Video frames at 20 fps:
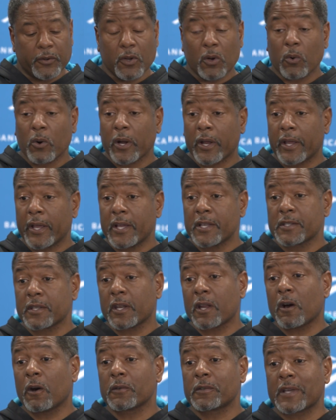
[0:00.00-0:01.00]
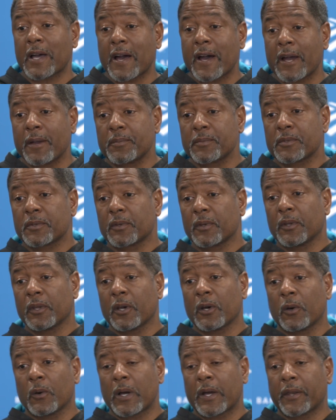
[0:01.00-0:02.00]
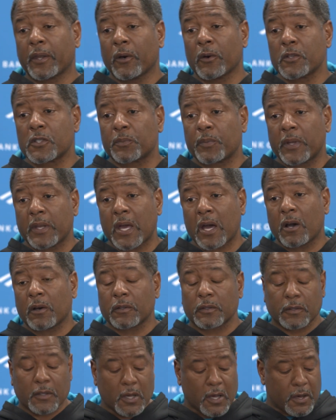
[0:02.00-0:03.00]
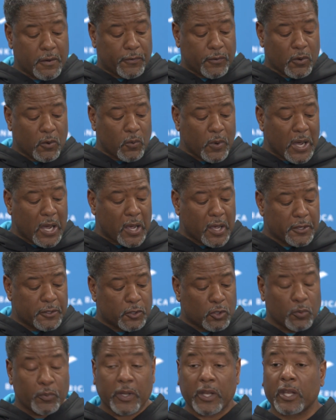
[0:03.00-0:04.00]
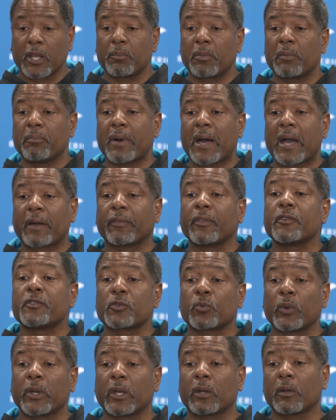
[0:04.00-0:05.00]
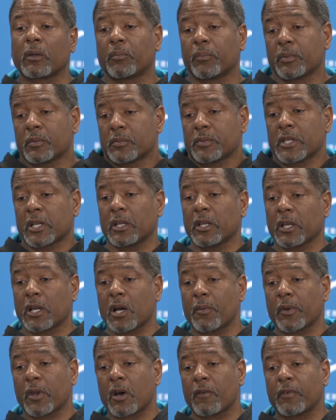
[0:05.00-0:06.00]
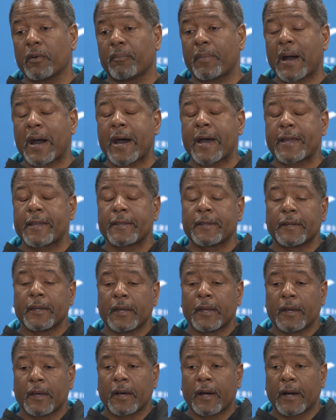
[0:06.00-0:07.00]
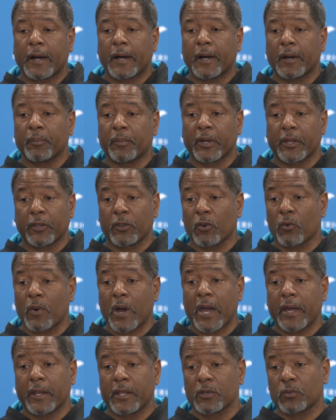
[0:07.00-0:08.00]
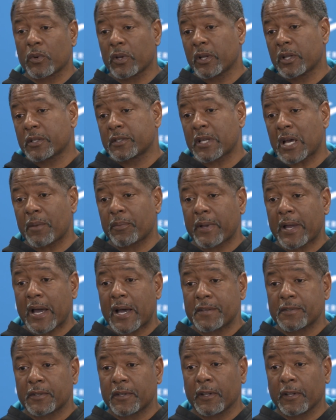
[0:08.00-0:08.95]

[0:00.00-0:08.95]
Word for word: know where he is at all times. You know, I know he's been out uh, for a while. I assume that he'll be back this week, particularly coming off a bye. Uh, but you're right, he's one of the top guys in